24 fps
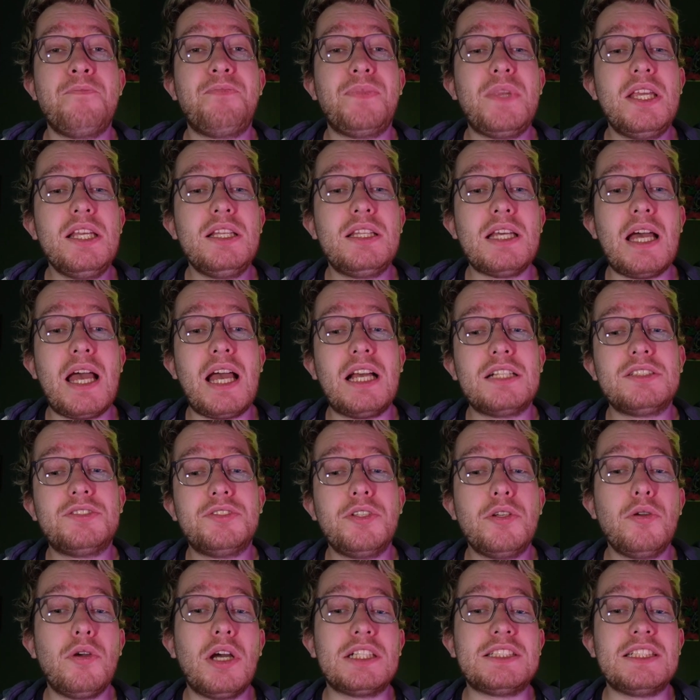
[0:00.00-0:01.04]
it adds
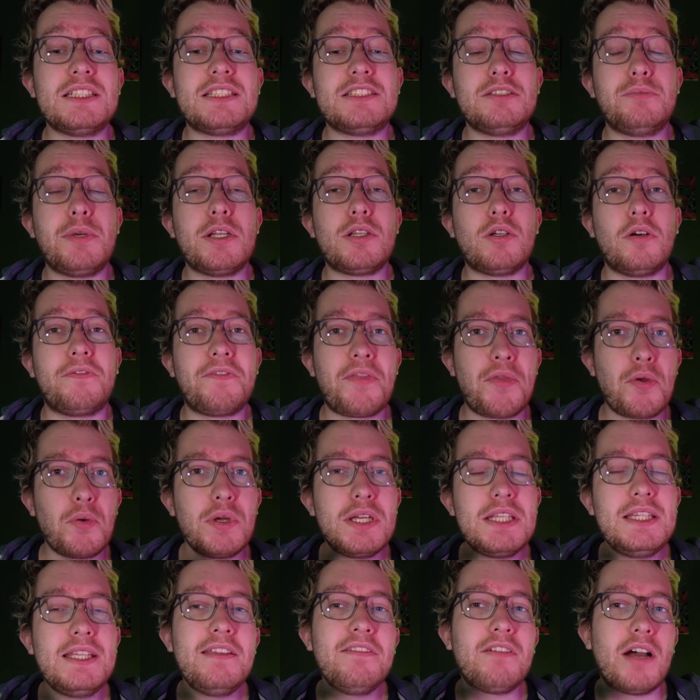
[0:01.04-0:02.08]
you a little bit of
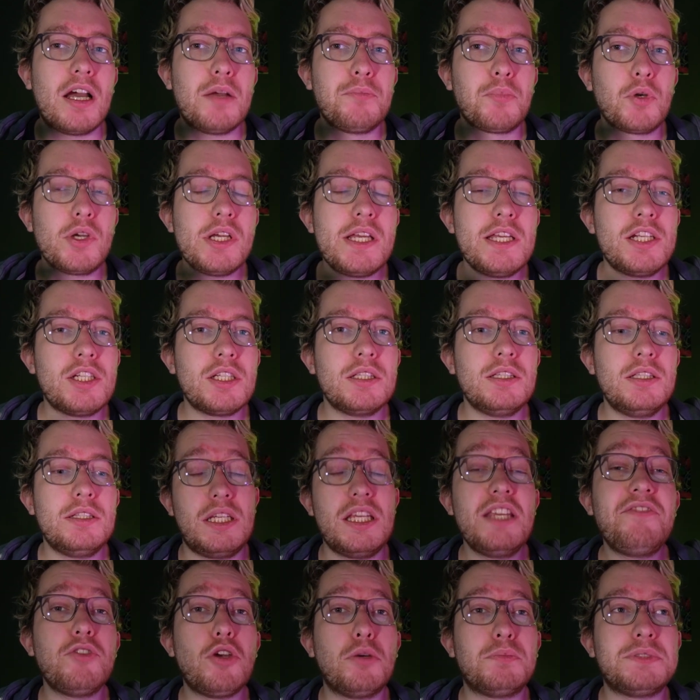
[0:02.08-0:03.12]
3D vibration
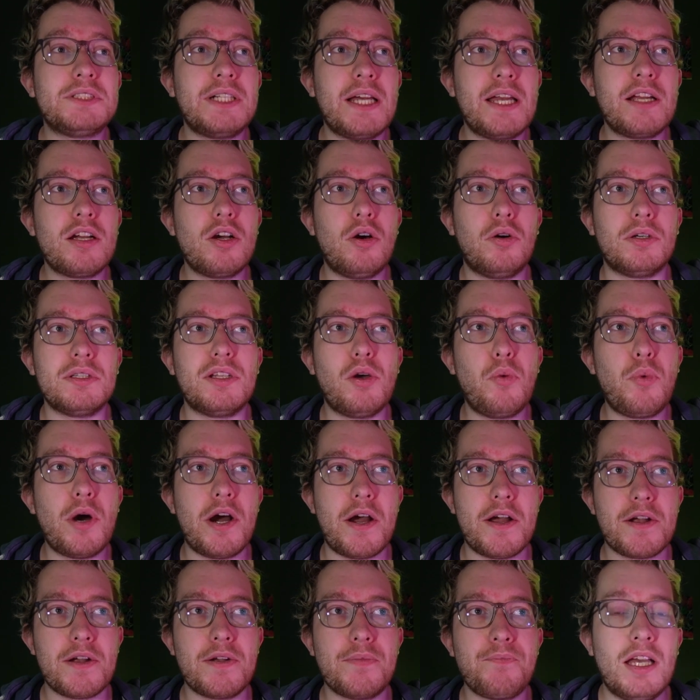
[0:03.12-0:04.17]
if you're playing on a
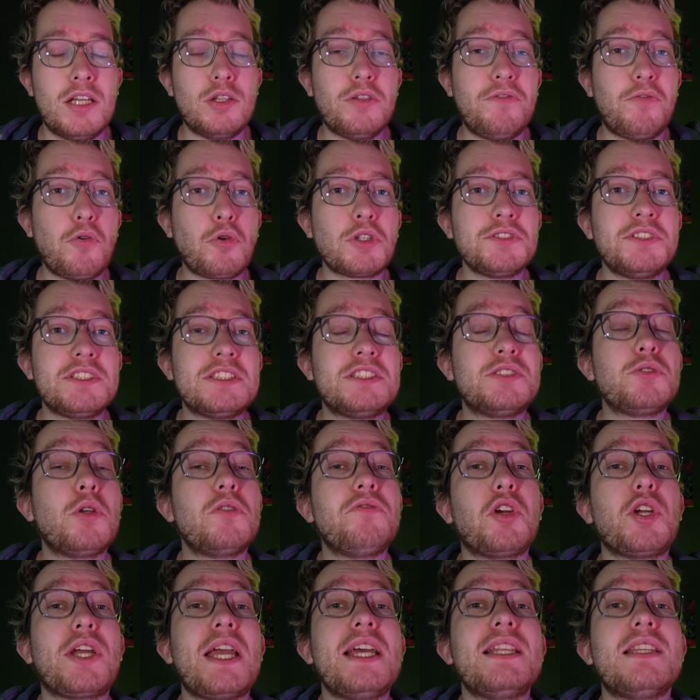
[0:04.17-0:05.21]
wire. And of course, let's not
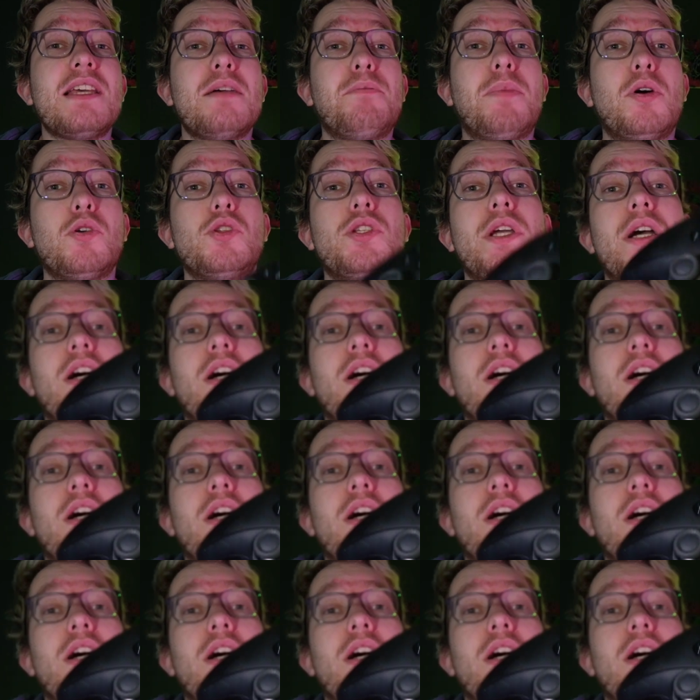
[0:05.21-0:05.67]
forget about the